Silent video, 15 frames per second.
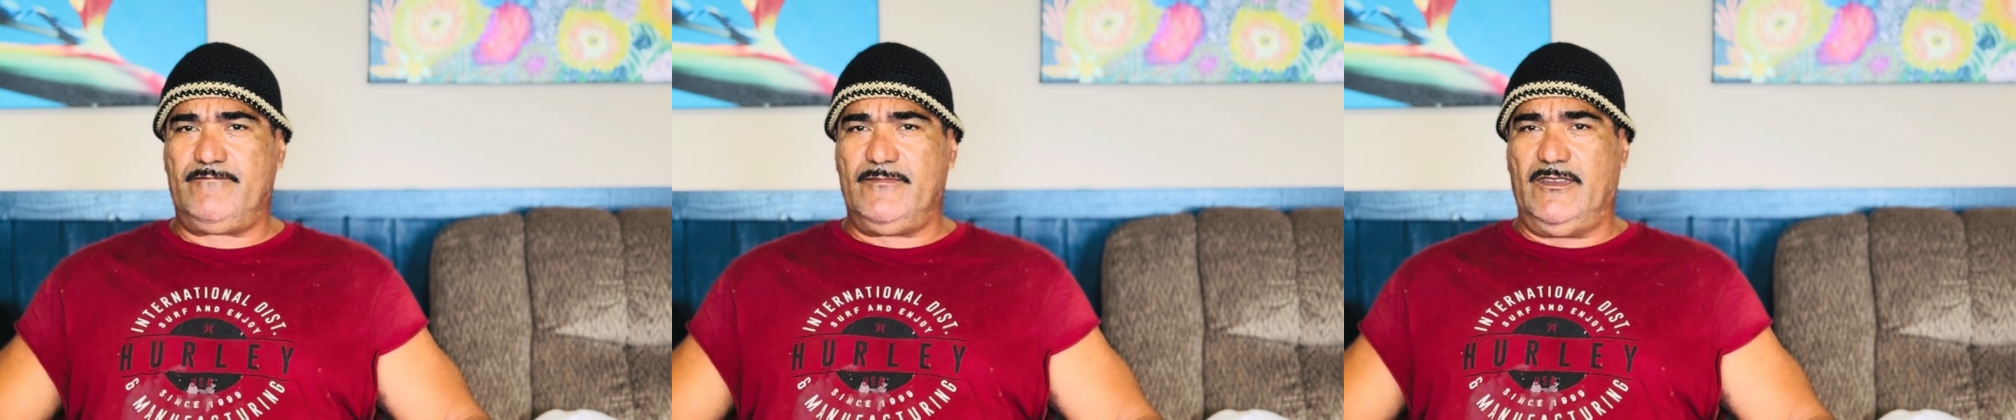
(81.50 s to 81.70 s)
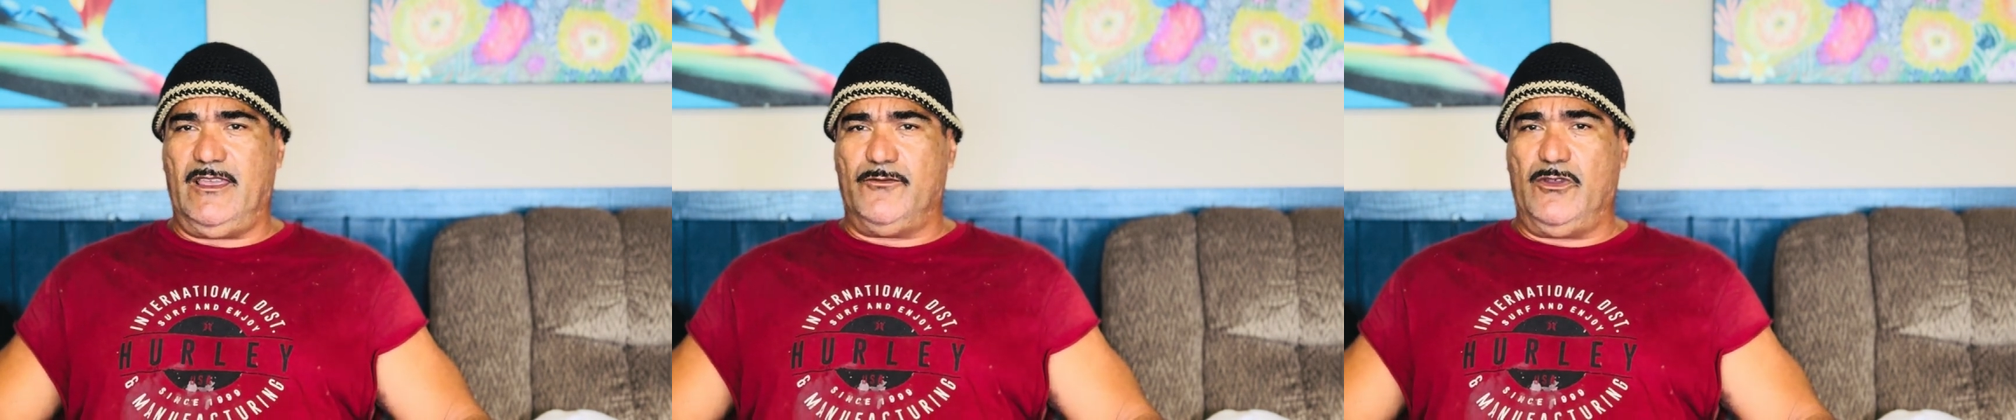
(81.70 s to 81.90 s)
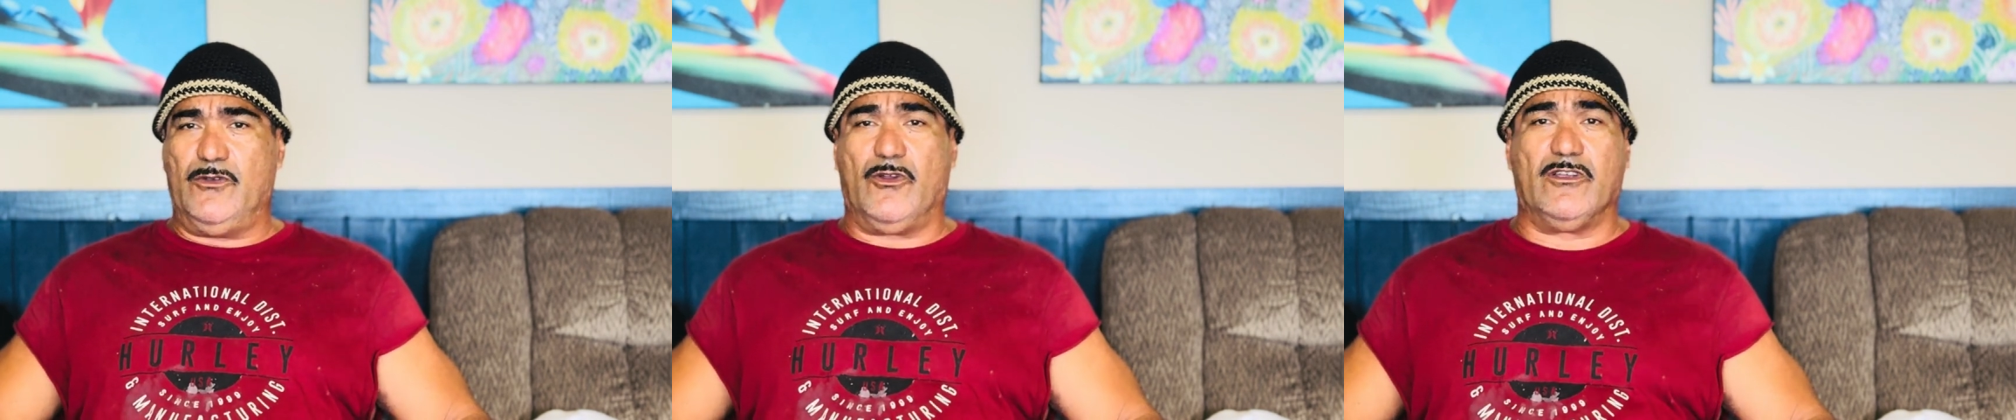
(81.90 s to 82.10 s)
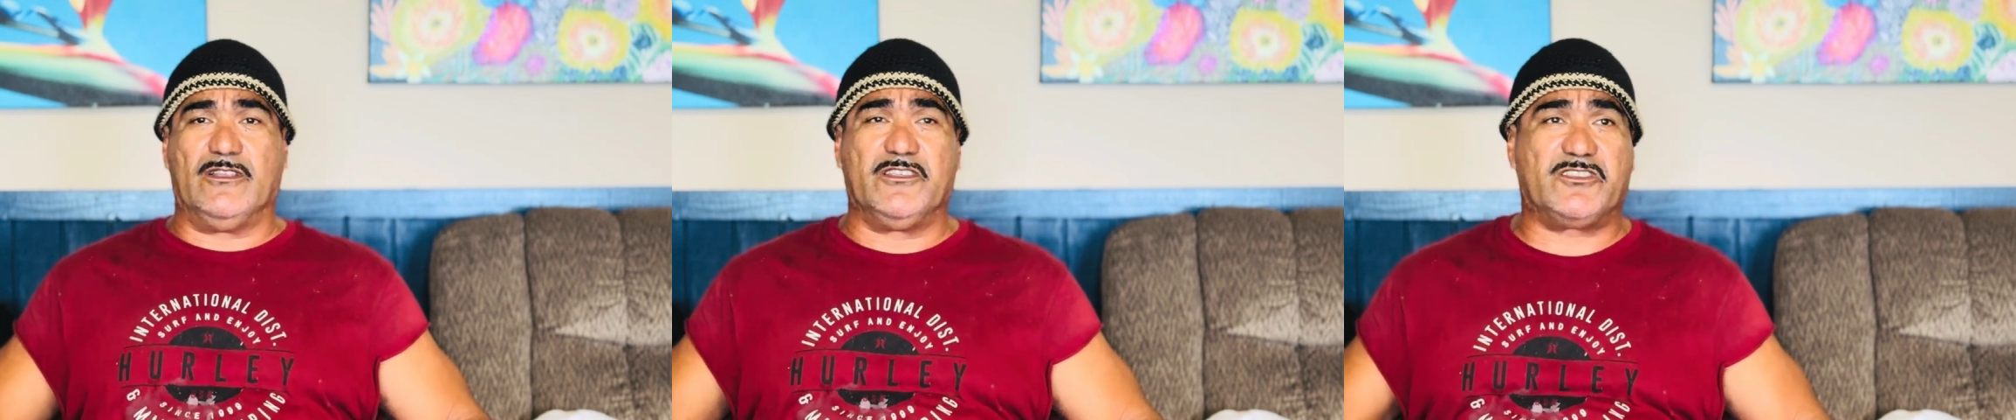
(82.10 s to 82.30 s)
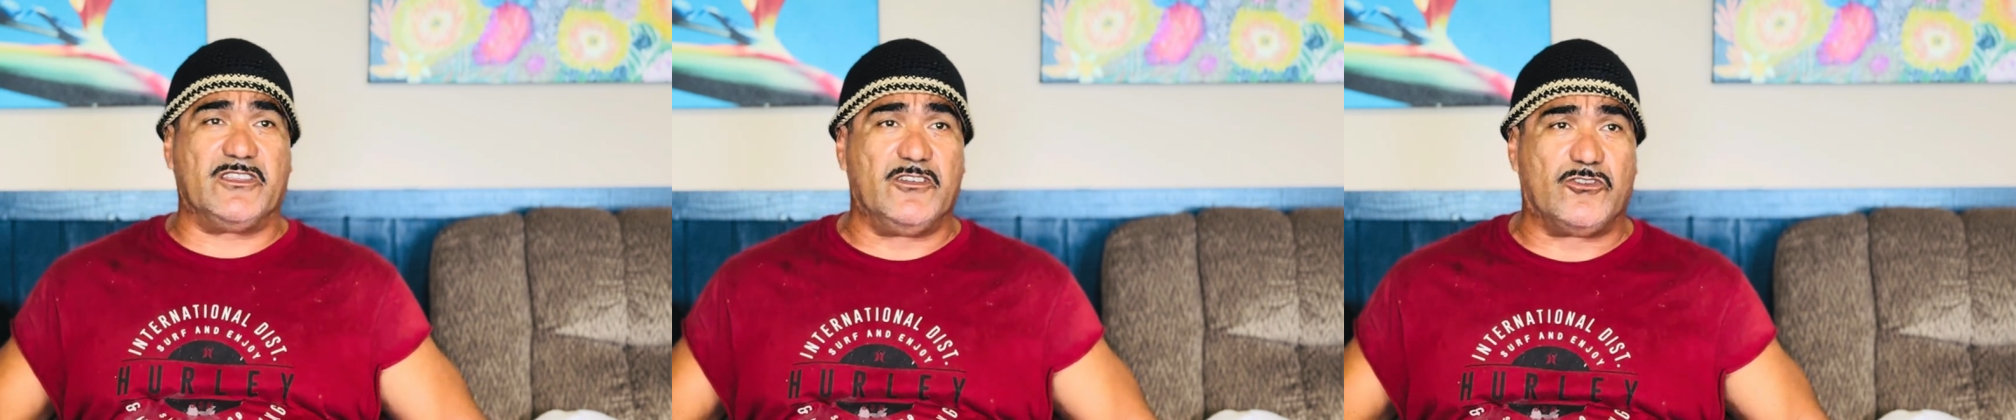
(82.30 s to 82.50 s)
And we weren't
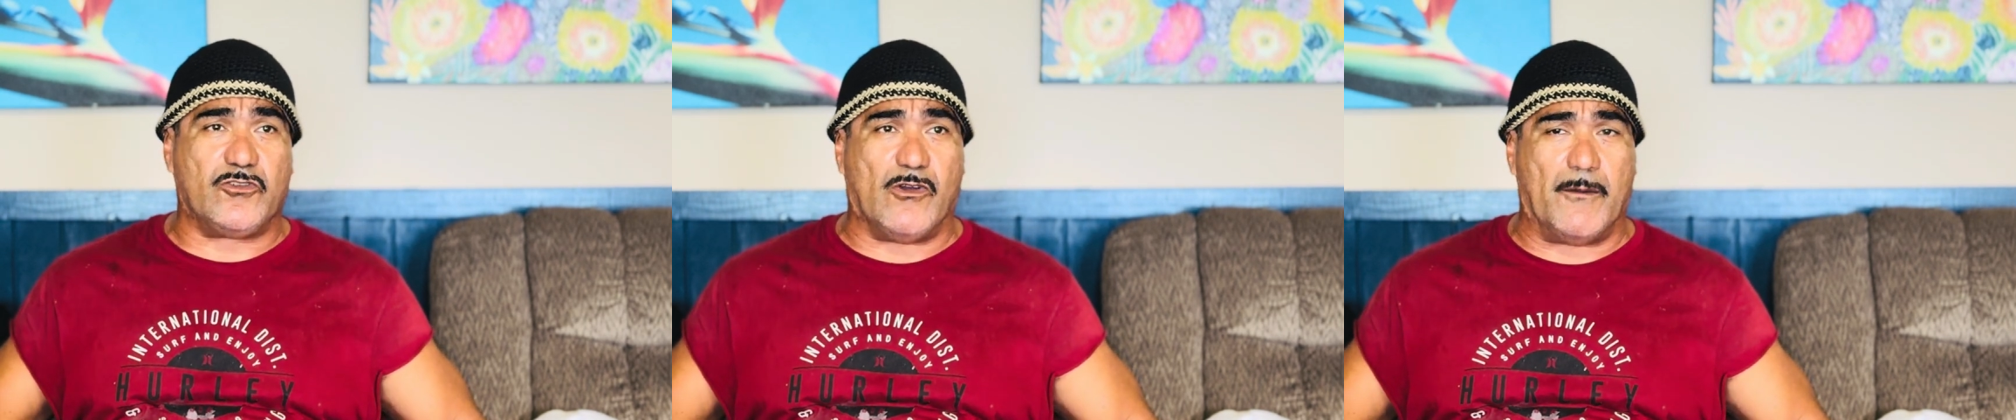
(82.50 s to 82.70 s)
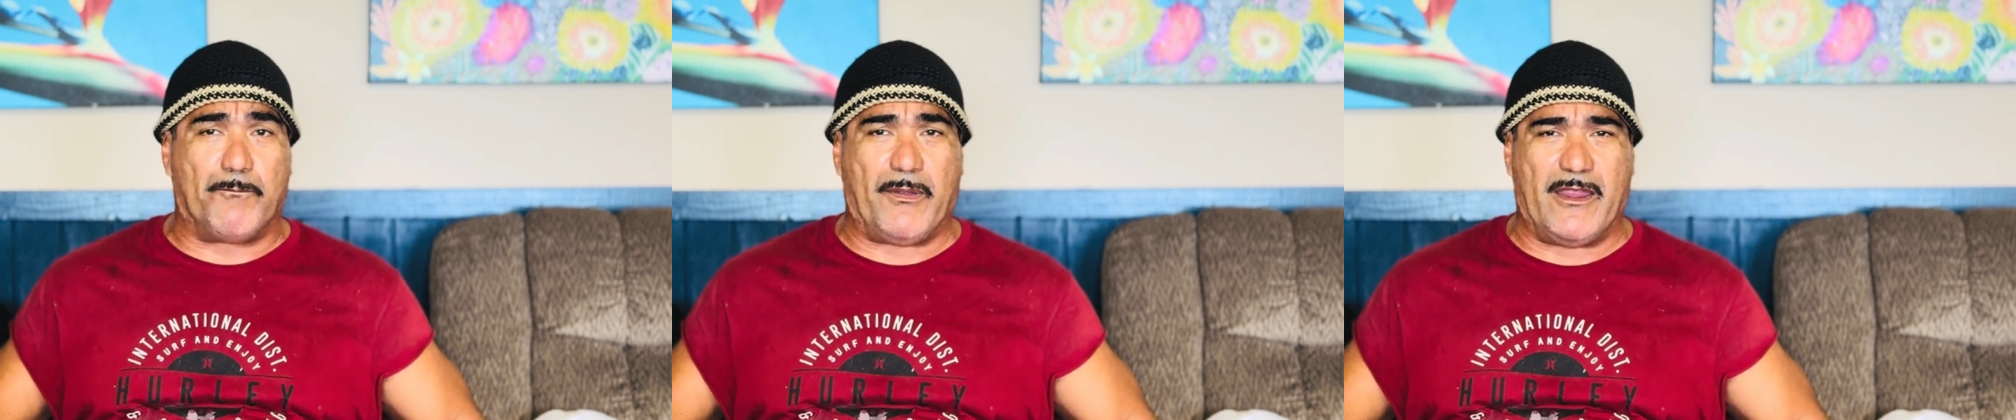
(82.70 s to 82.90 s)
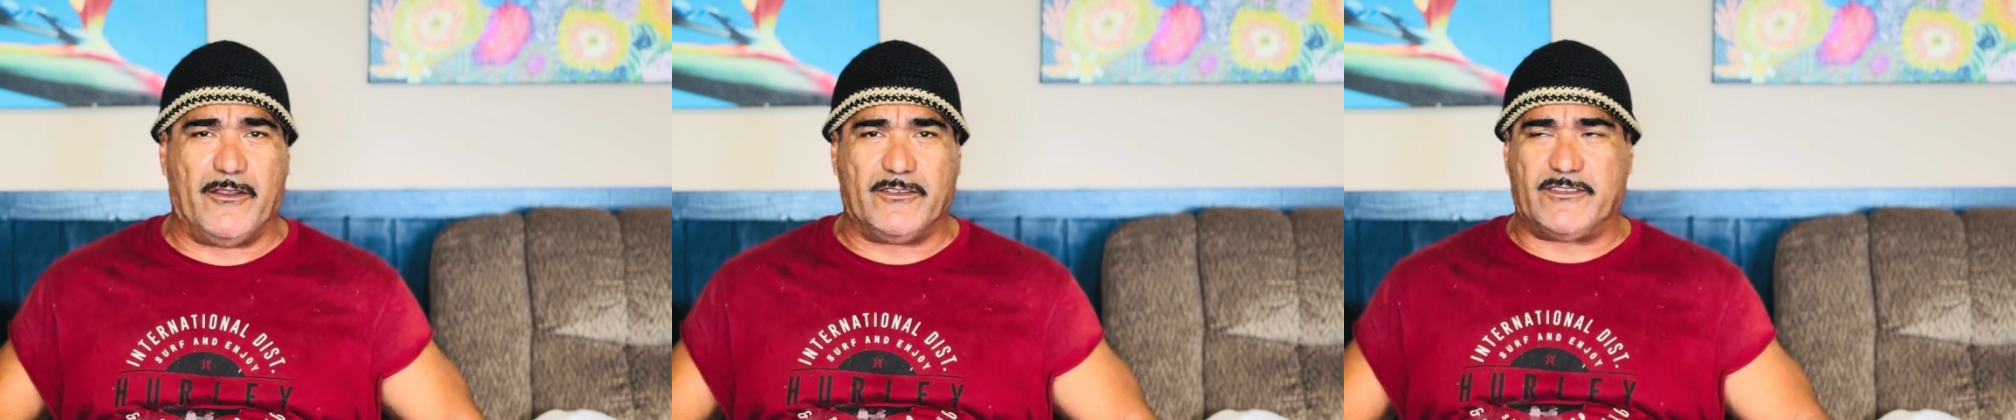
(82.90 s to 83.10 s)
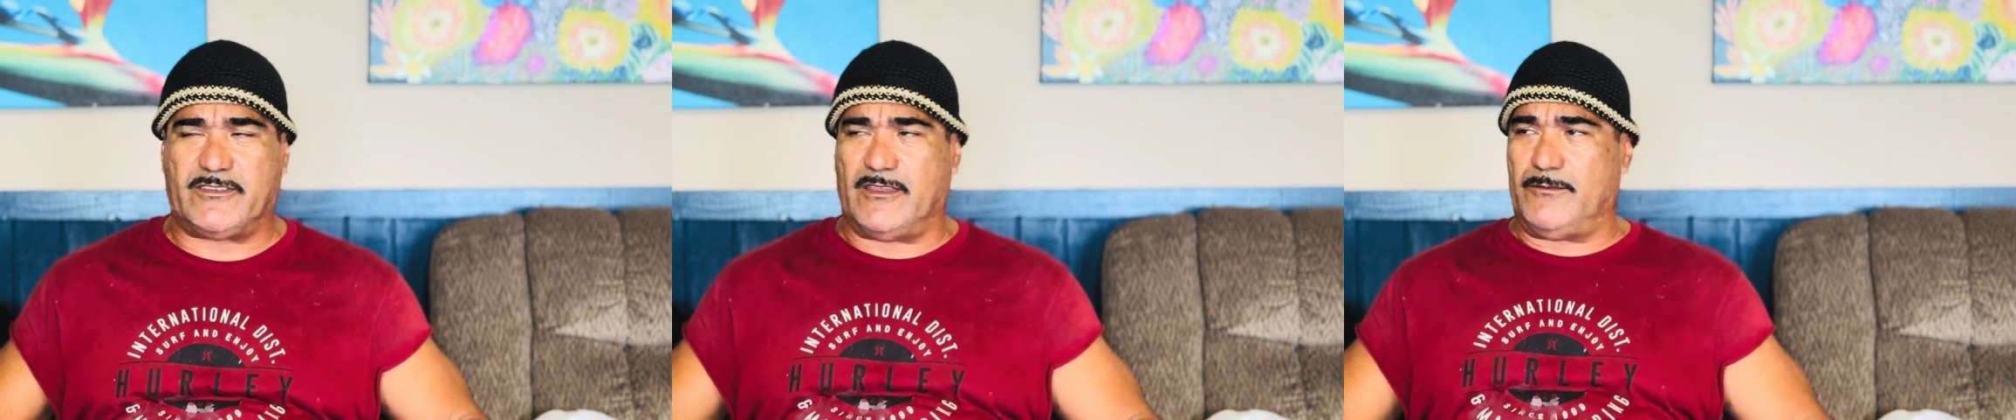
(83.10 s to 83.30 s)
listening to our parents,